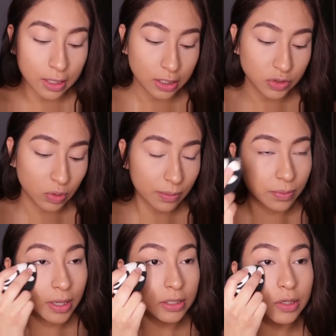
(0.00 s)
And do I
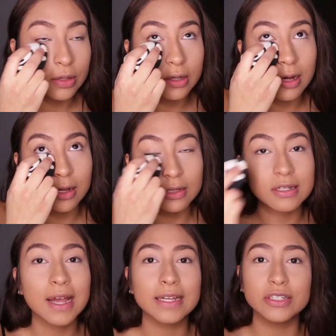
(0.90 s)
plan to go to
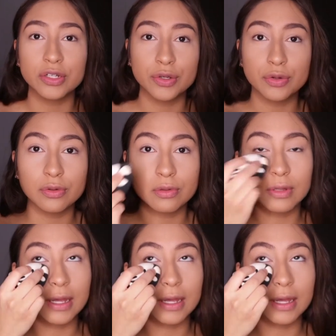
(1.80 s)
college? I do.